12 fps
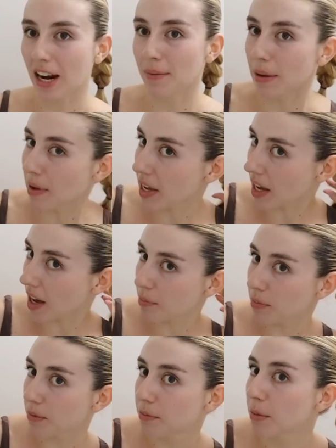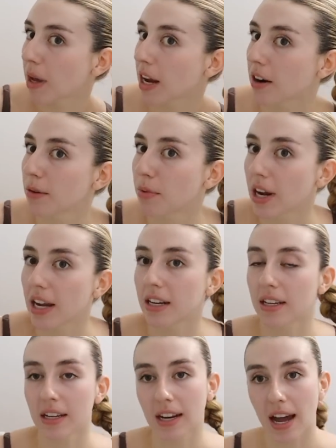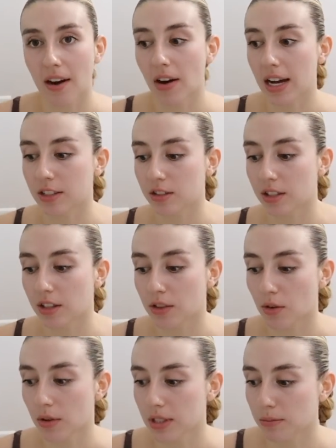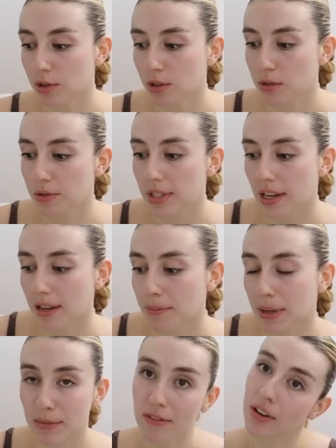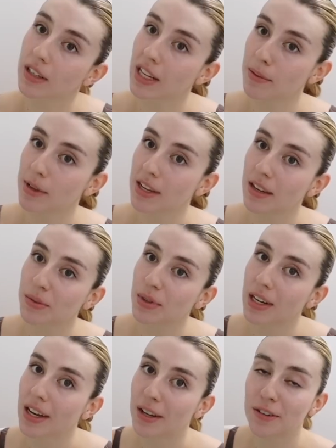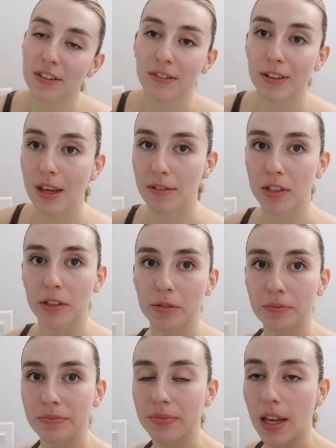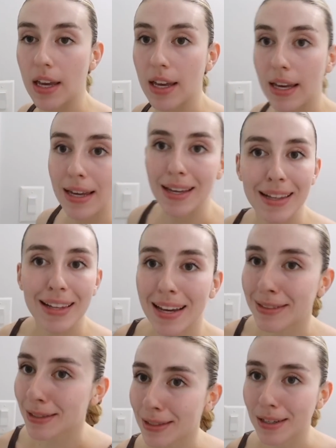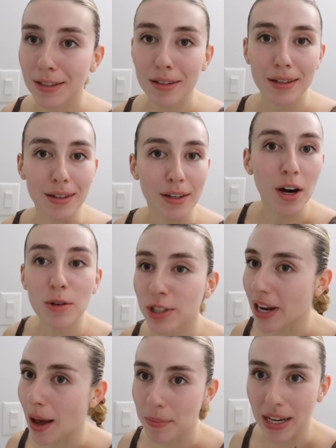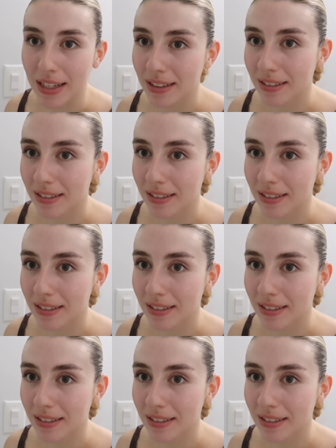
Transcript: My makeup, put my hair in a braid. Now I just need to throw on some shoes, meet my friend Kimmy, and we're gonna head over to 5th Avenue. Let's go shopping.